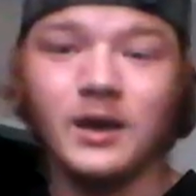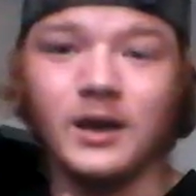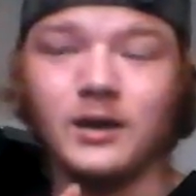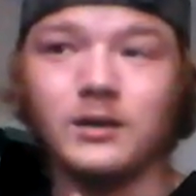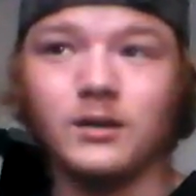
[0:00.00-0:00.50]

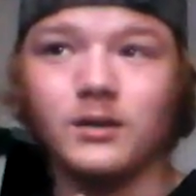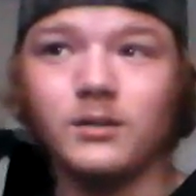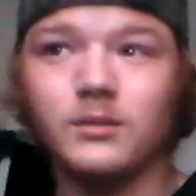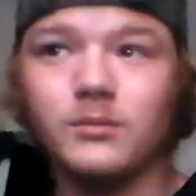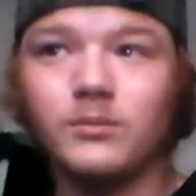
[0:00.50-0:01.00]
And
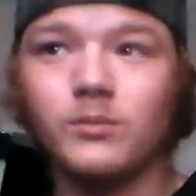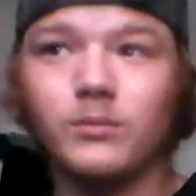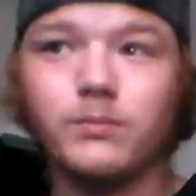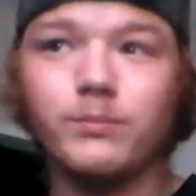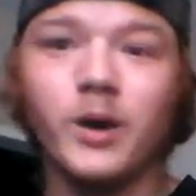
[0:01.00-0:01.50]

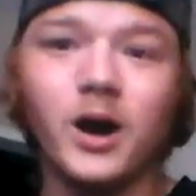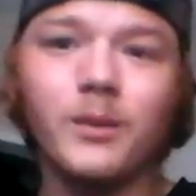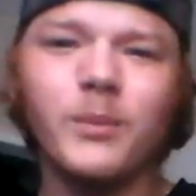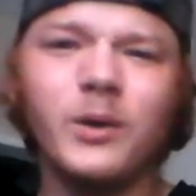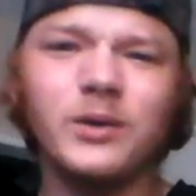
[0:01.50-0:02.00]
power mode,